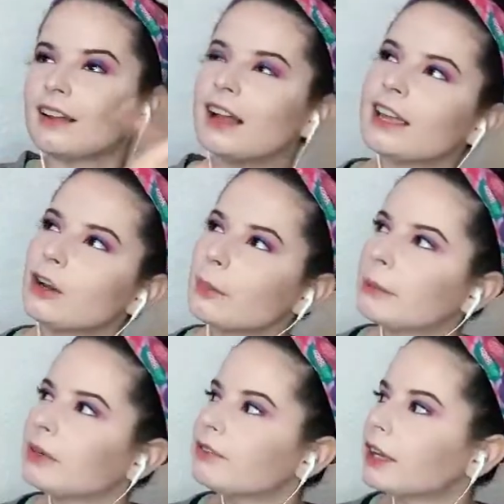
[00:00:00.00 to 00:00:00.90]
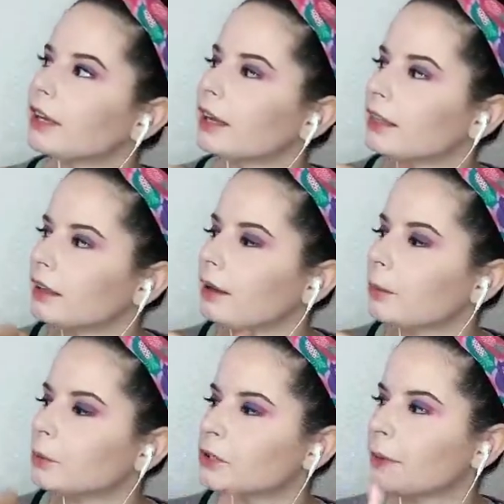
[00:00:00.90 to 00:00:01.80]
I can't remember if I'm
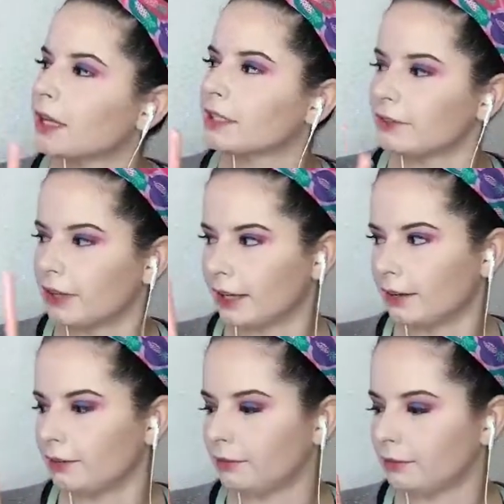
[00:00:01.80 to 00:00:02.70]
almost positive I had.